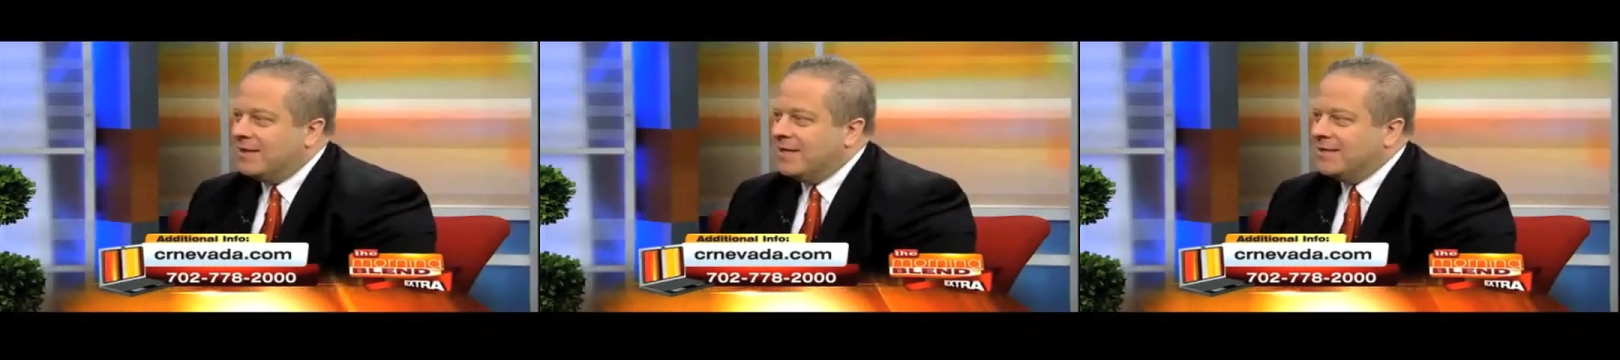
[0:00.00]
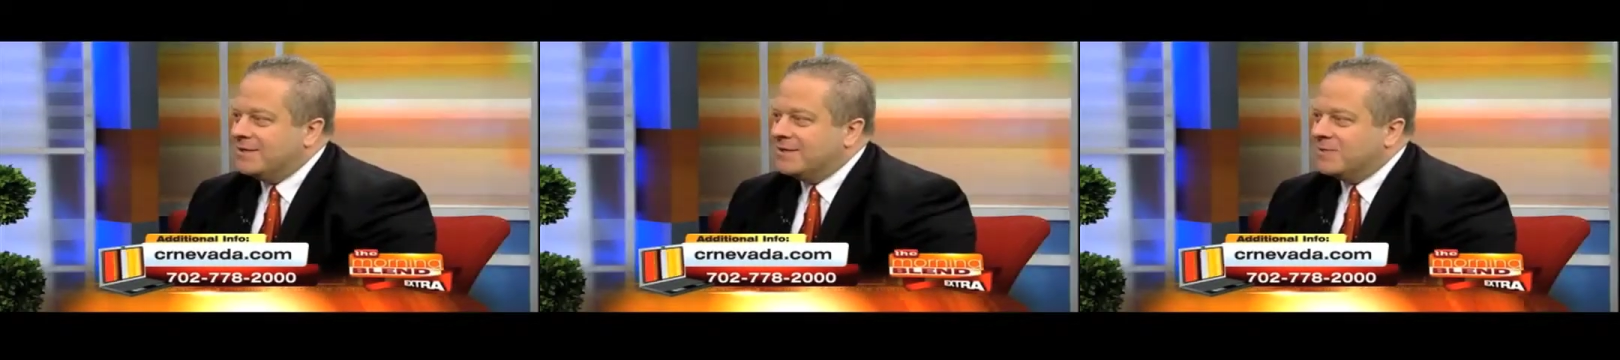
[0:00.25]

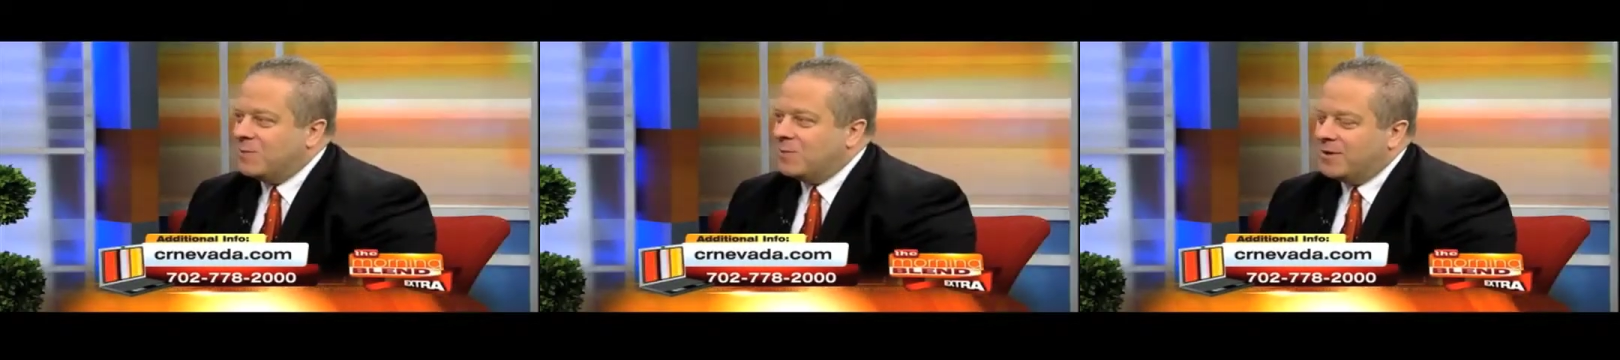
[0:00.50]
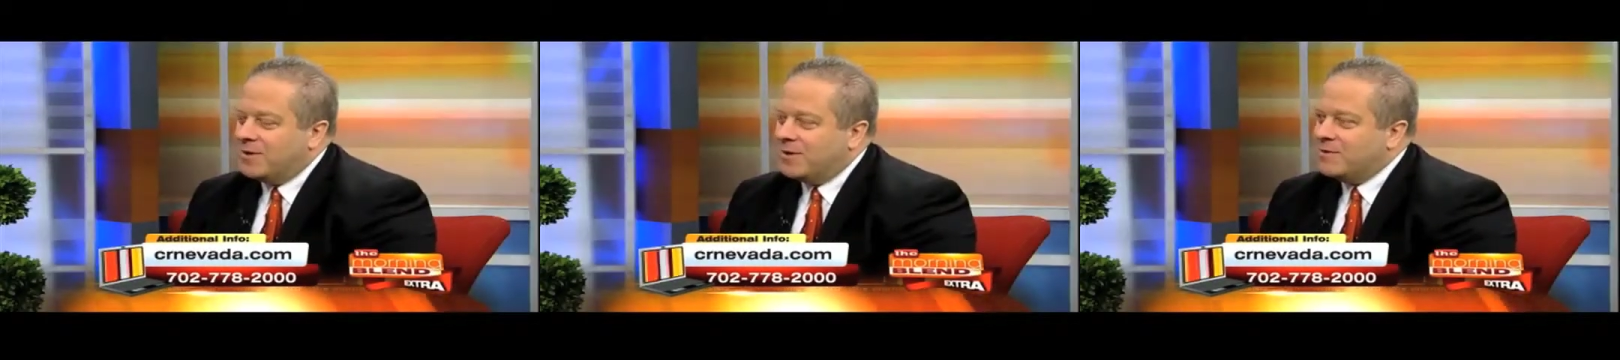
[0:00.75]
is one of
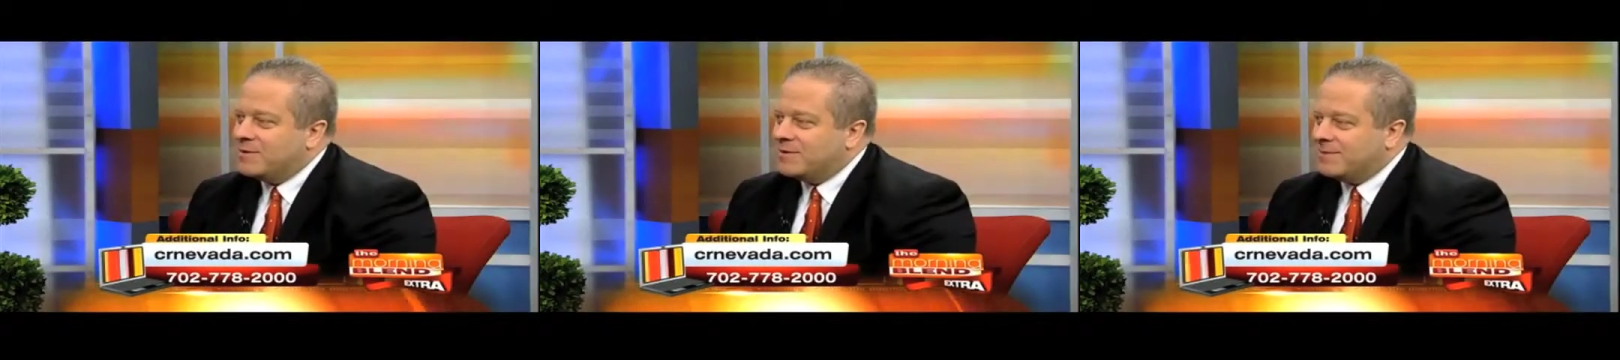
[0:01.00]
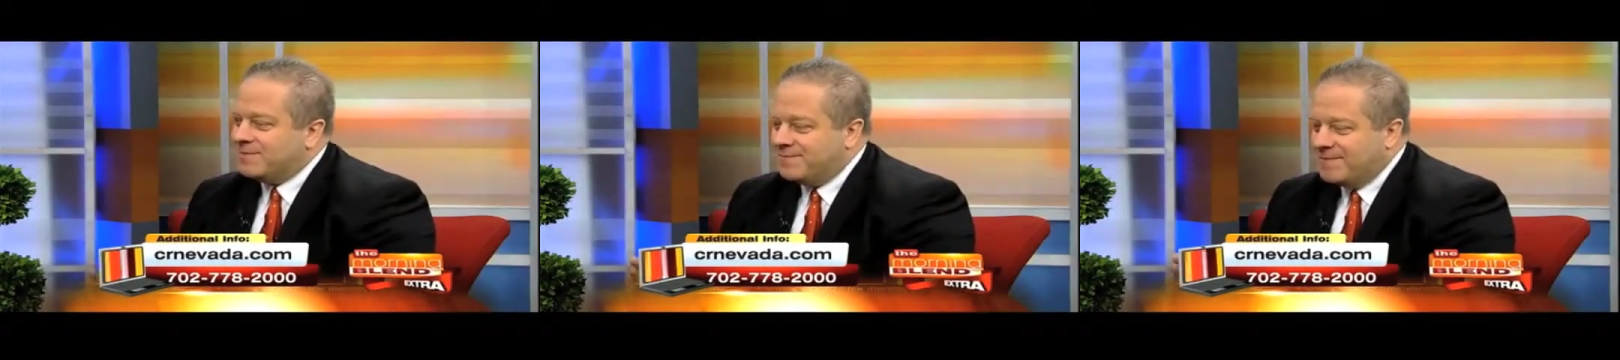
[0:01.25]
those
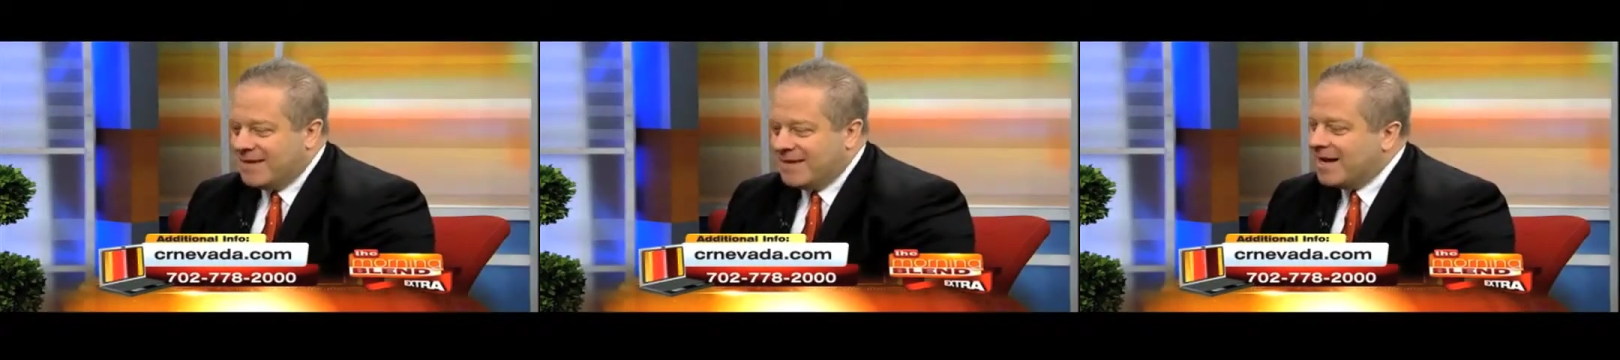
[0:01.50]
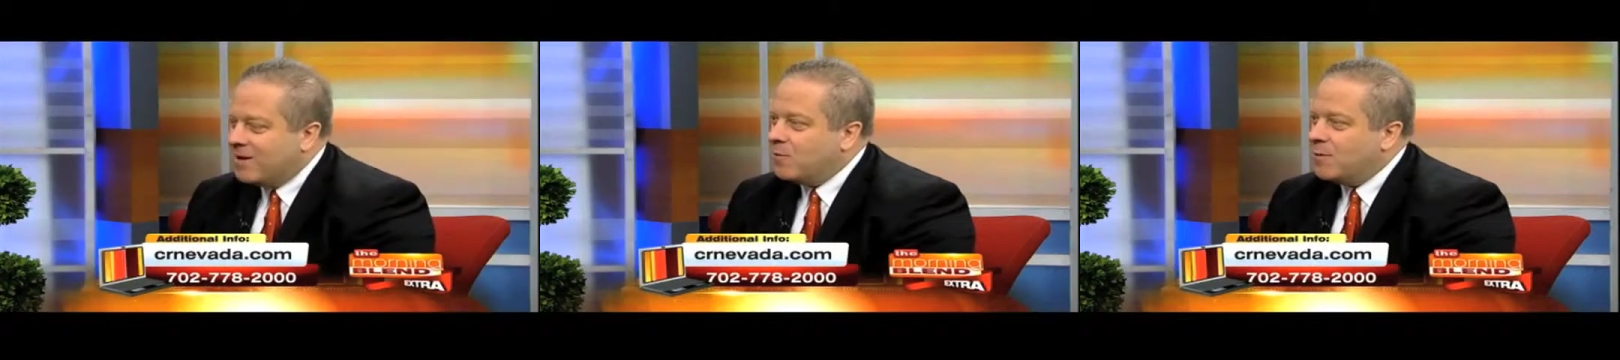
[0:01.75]

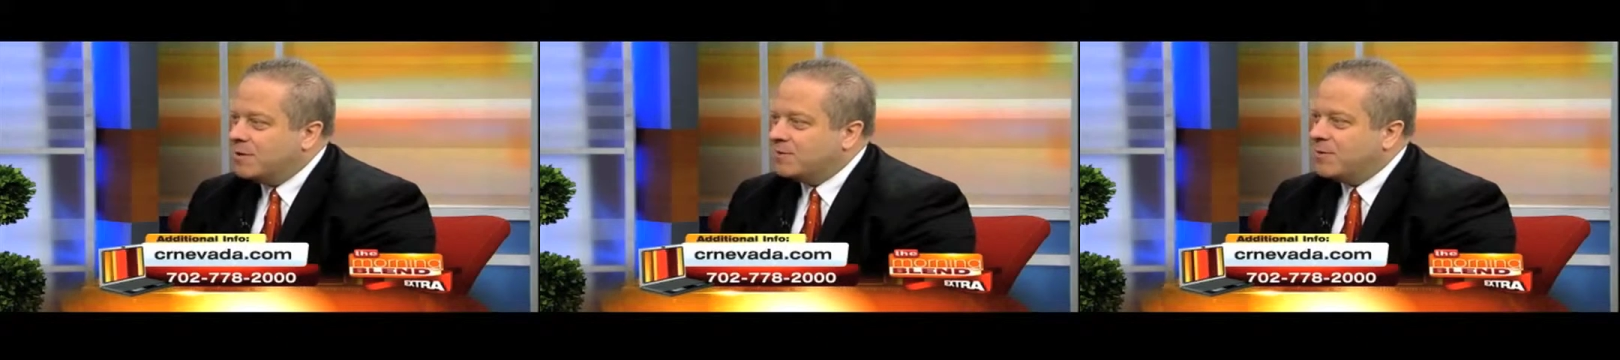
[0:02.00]
categories where